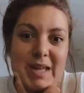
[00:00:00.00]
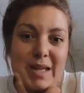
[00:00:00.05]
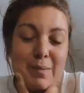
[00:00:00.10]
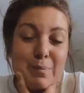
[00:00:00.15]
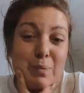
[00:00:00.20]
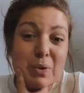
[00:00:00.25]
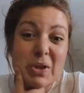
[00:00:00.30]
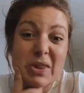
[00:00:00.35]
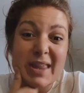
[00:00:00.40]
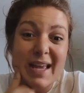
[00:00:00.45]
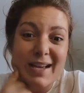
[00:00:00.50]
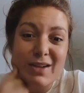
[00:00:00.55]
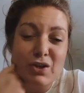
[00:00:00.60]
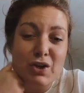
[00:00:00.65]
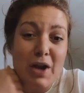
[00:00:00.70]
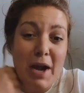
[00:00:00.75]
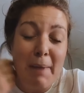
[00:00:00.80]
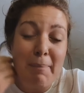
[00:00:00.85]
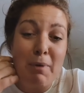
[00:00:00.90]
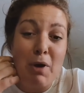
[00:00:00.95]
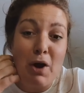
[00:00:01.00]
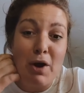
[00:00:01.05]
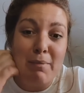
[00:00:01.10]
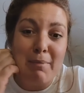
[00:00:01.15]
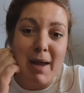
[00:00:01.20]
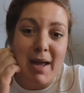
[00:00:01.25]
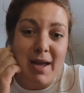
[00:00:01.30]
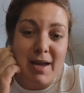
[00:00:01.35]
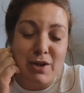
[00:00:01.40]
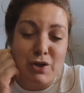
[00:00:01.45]
put that crap on
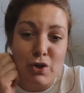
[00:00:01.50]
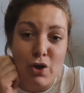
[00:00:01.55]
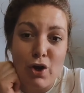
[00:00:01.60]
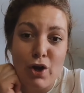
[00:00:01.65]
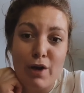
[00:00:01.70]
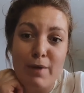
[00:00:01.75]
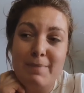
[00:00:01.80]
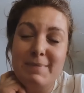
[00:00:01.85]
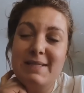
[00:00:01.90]
my underarms.